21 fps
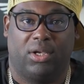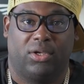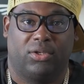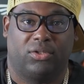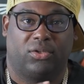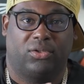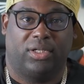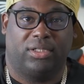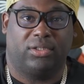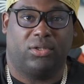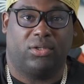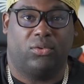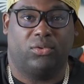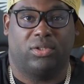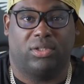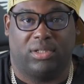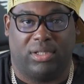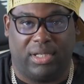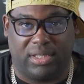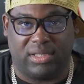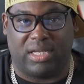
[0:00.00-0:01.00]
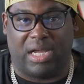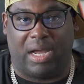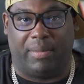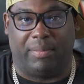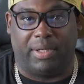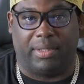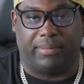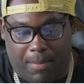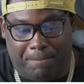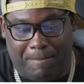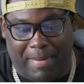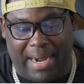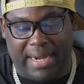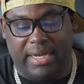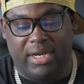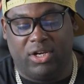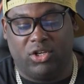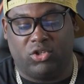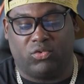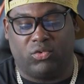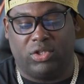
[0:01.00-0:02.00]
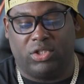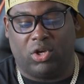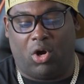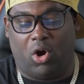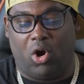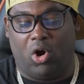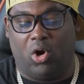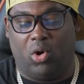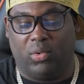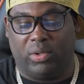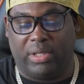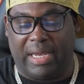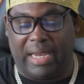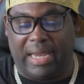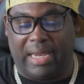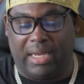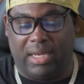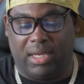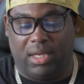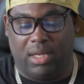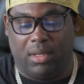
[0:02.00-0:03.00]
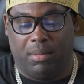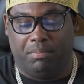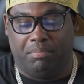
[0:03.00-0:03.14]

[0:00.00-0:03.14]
So let's go to the next comment. My entries are okay,